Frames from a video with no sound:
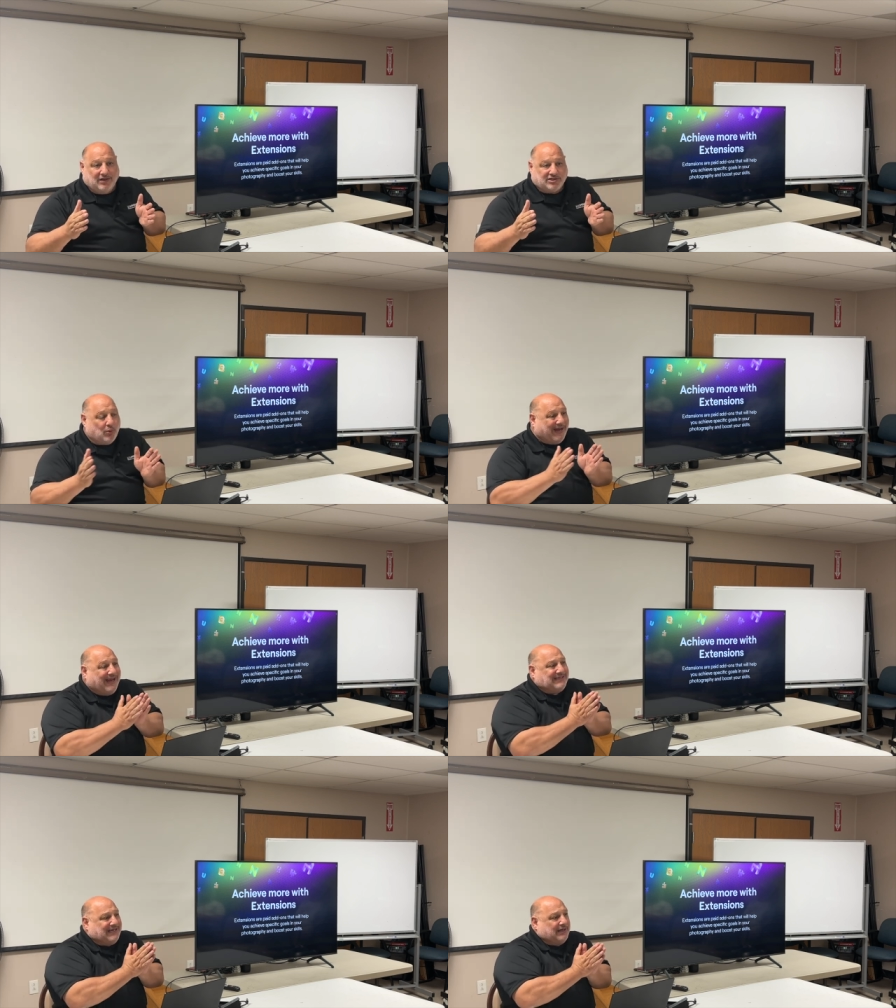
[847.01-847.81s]
So
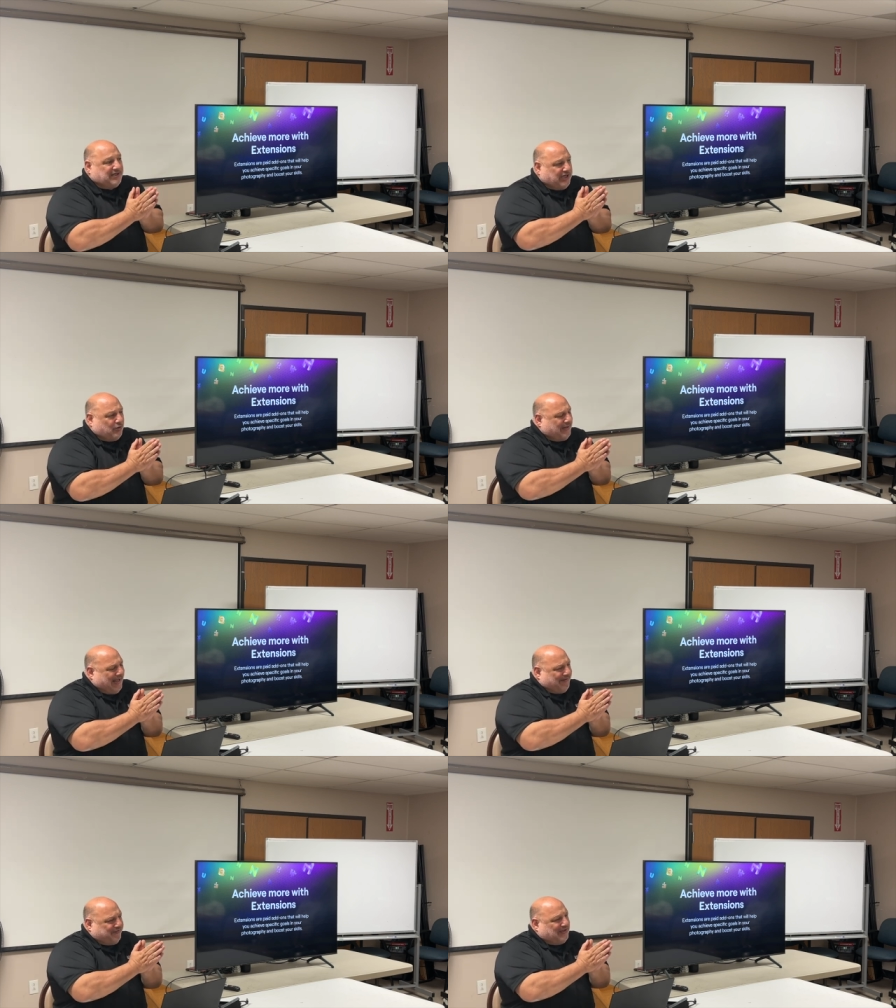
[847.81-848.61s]
18, a year and a
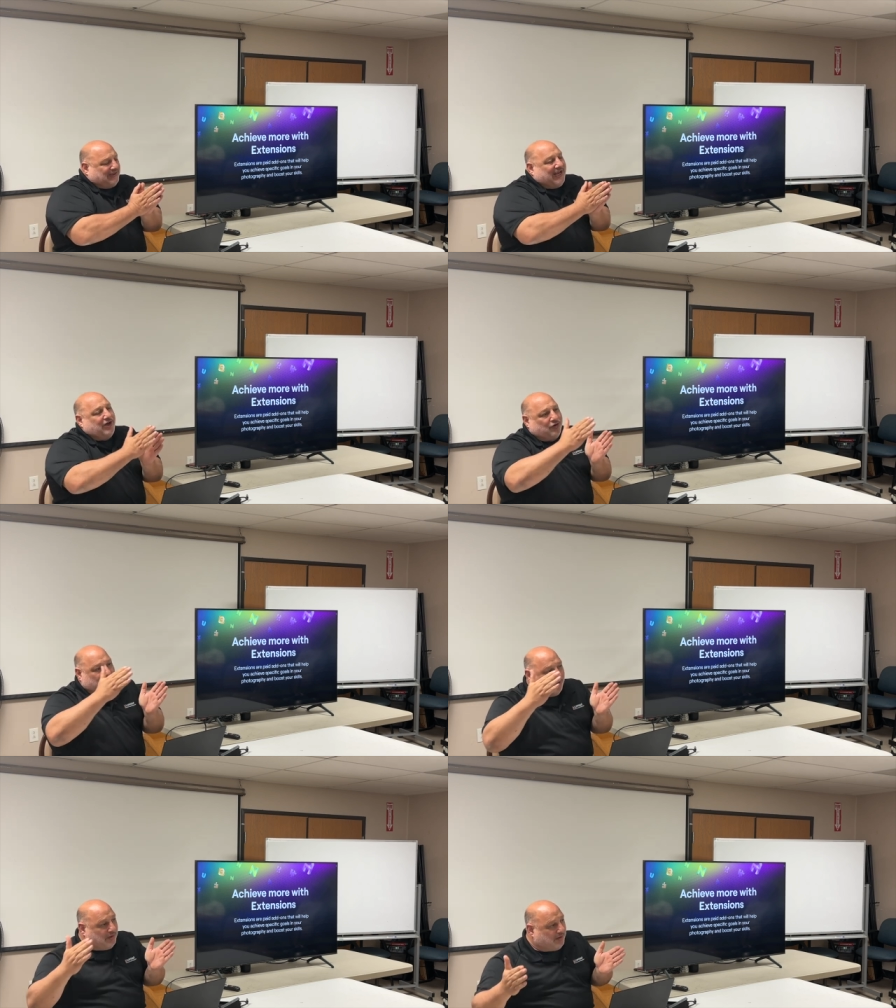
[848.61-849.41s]
half
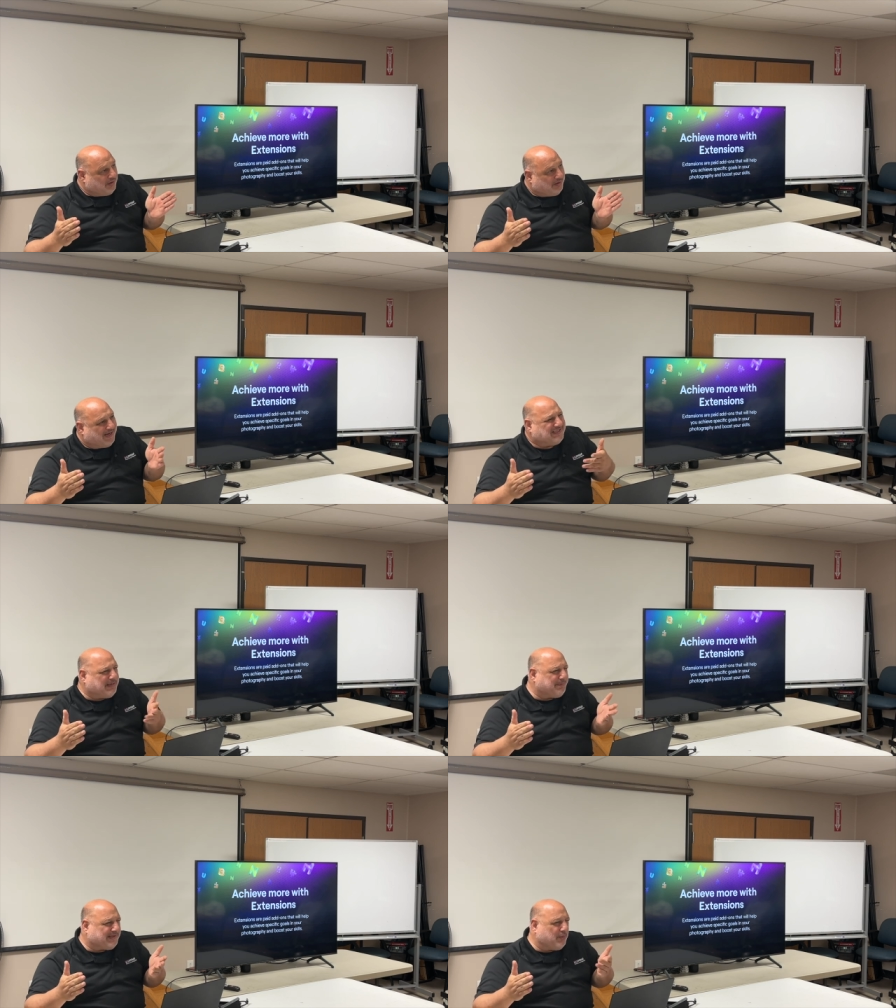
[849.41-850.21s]
later, and
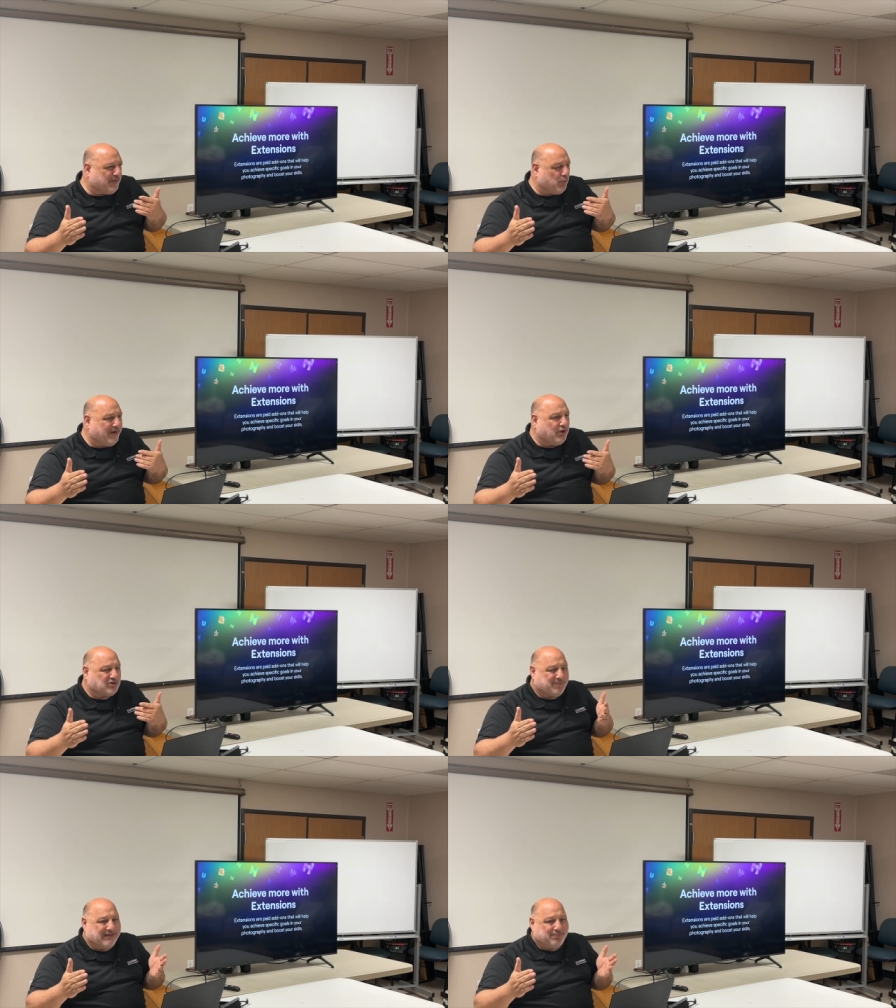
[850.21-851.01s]
typically with the Windows
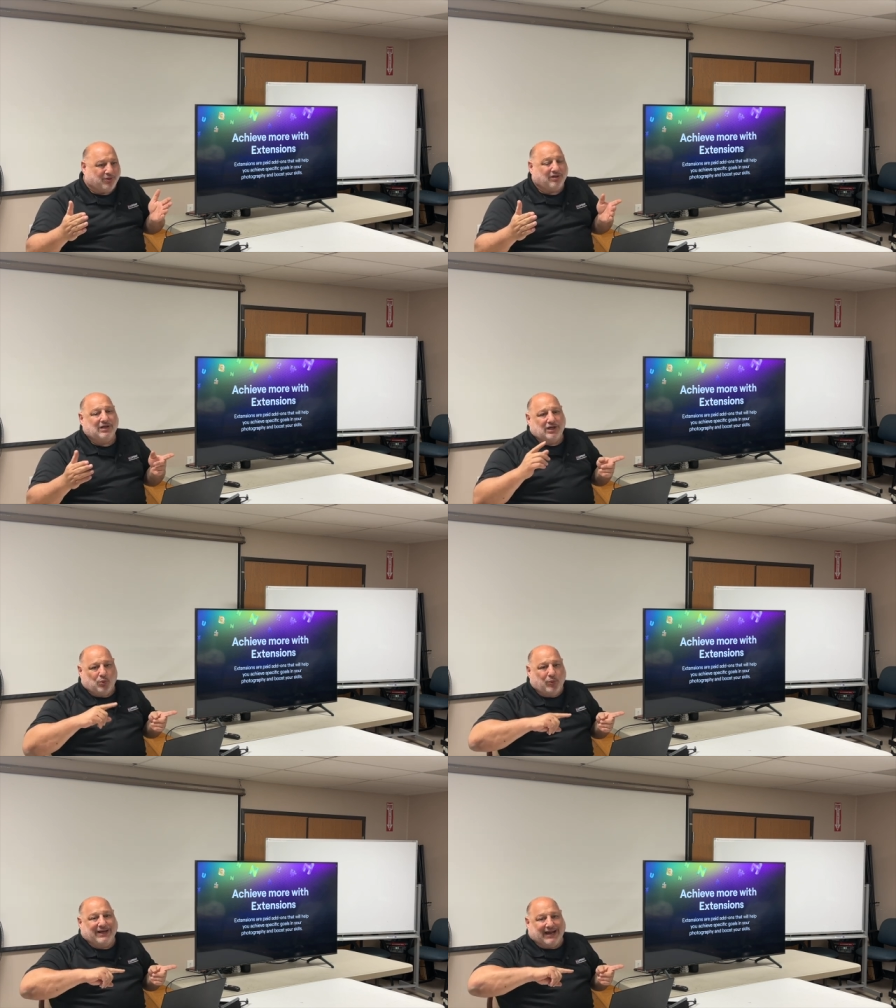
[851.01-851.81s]
people,
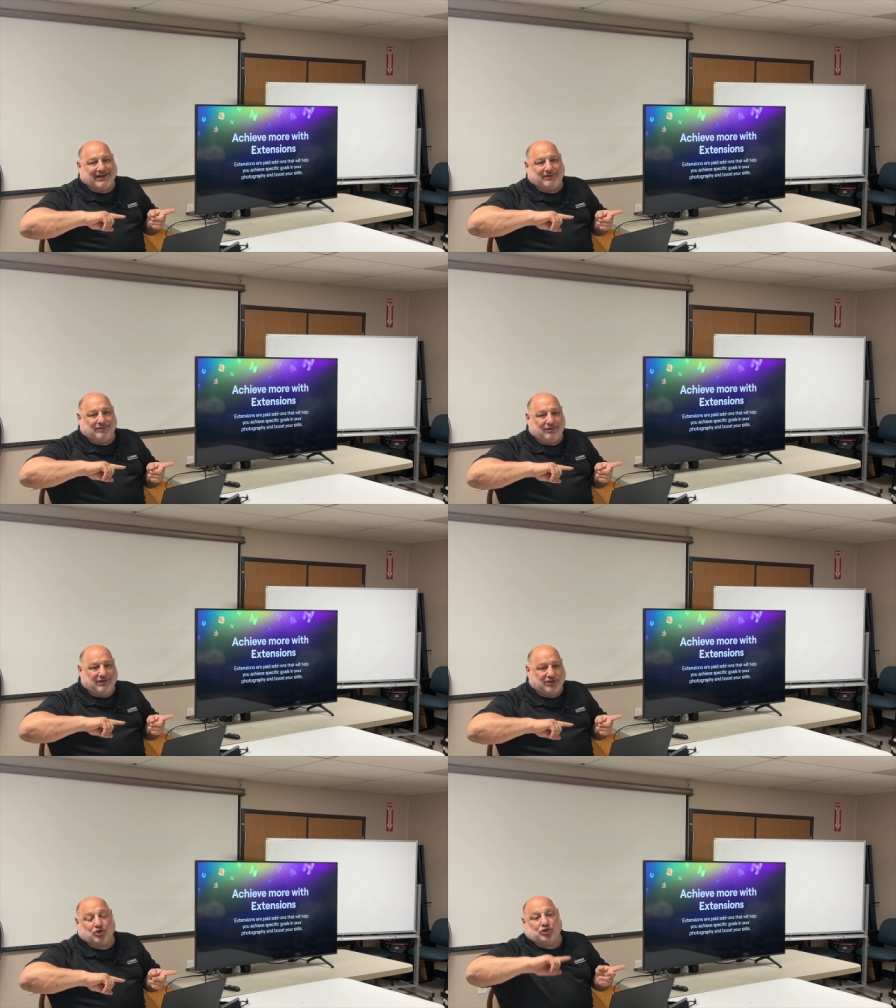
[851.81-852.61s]
we got it,
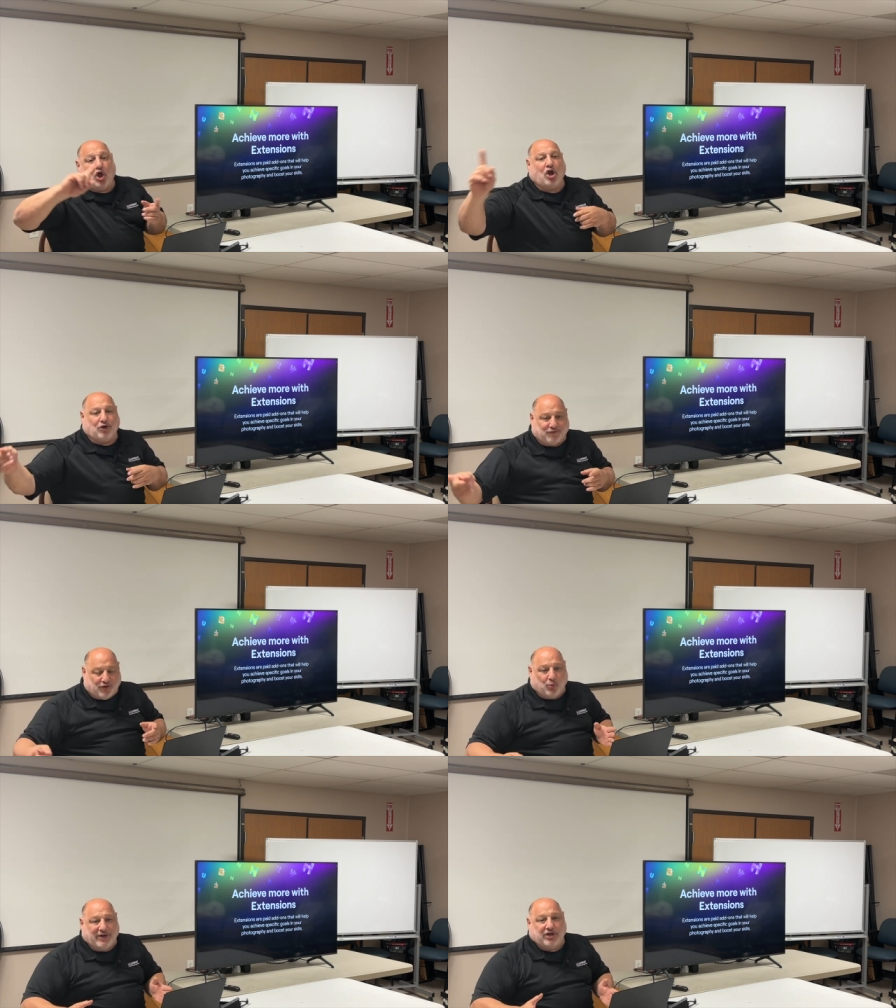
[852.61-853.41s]
it took longer for
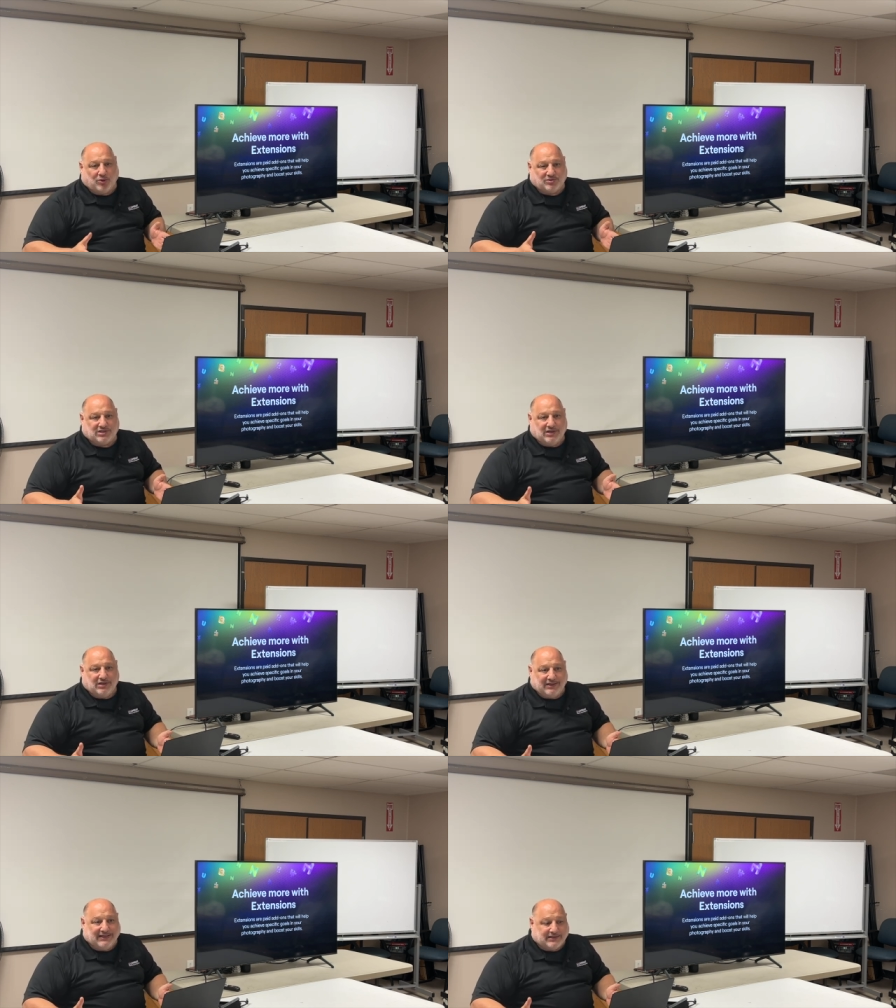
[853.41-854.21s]
the Windows
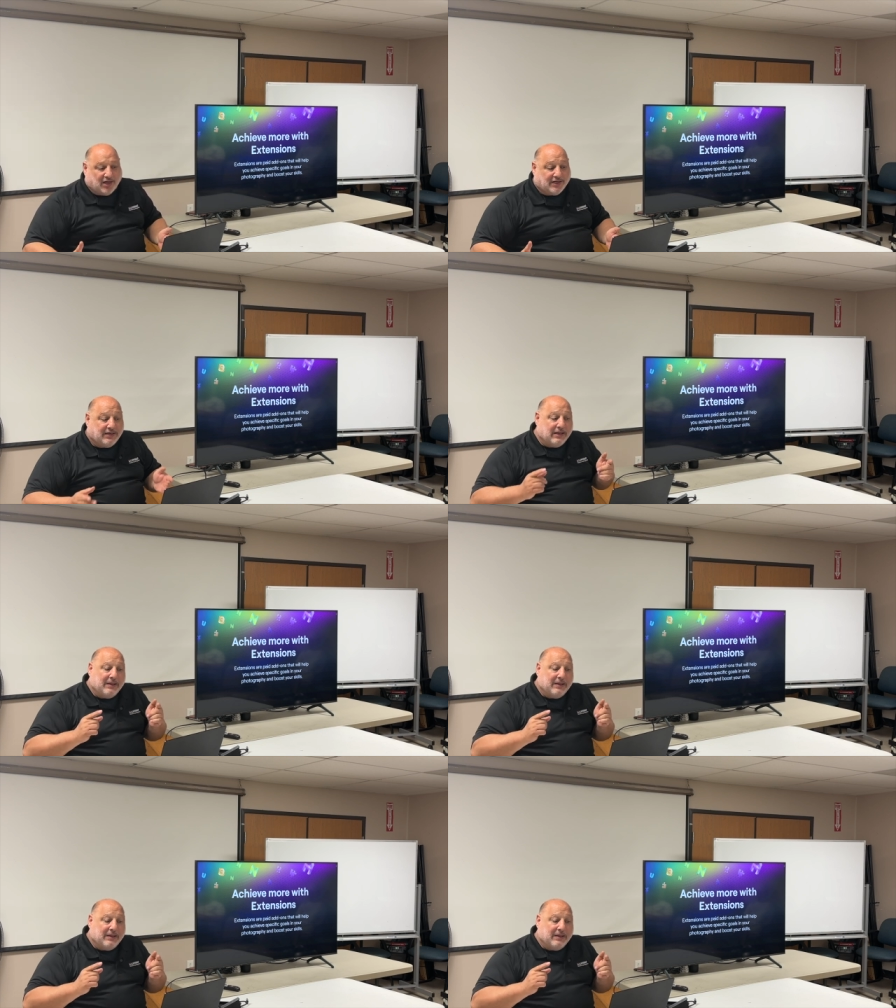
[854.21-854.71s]
to get done.